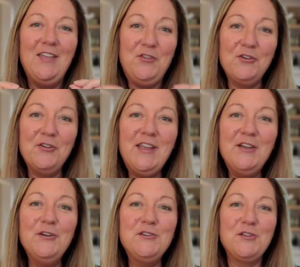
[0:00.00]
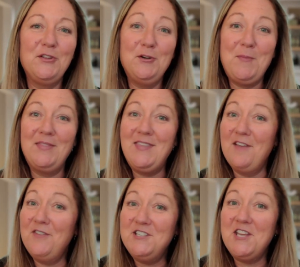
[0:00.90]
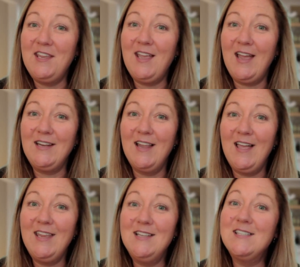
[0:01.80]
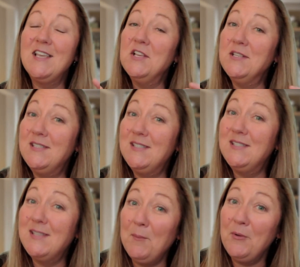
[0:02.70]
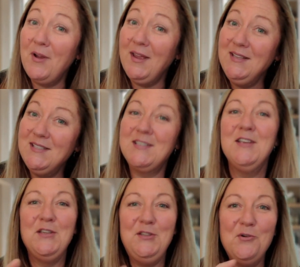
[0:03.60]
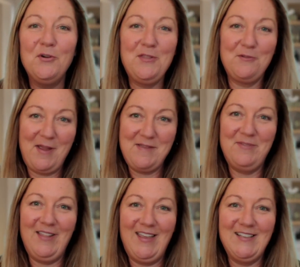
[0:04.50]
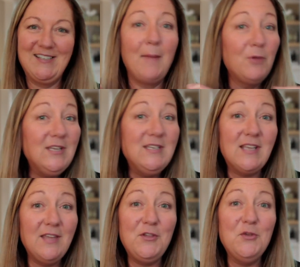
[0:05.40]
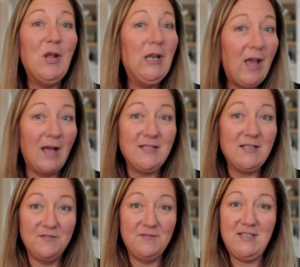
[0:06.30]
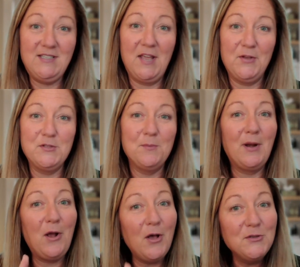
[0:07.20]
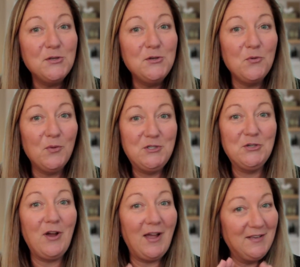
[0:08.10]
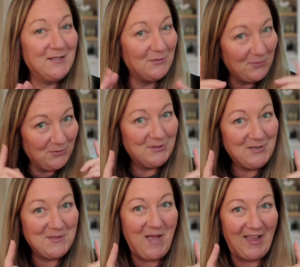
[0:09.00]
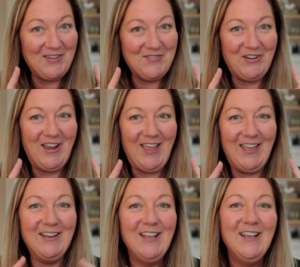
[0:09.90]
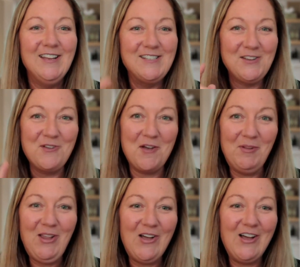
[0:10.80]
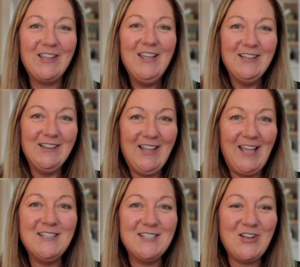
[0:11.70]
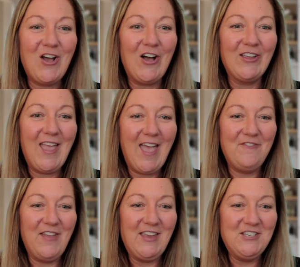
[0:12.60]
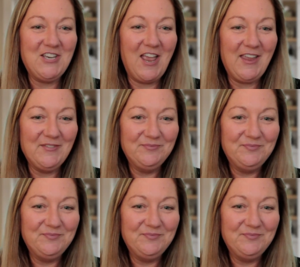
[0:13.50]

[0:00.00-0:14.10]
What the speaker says: If you're here to learn about the FHA guidelines summarized, you're in the right place. I'm going to give you lots of details, but I also don't want your eyes to roll into the back of your head. So come along, let's talk FHA.